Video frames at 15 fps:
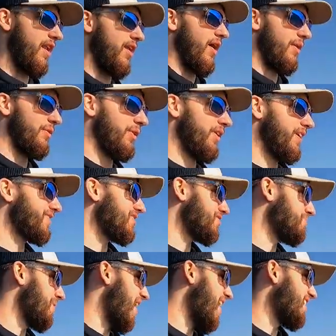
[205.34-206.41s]
I don't know. I really like
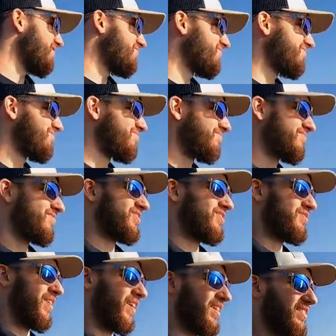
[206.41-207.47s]
the spot.
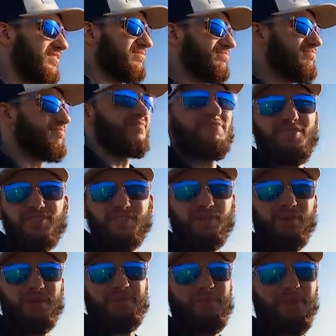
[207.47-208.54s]
Just fucking feels
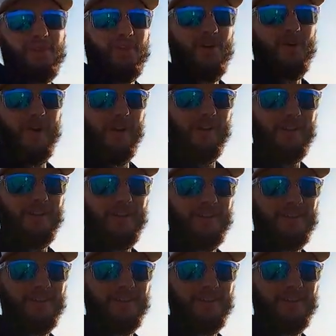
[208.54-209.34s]
like we're in the middle of nowhere.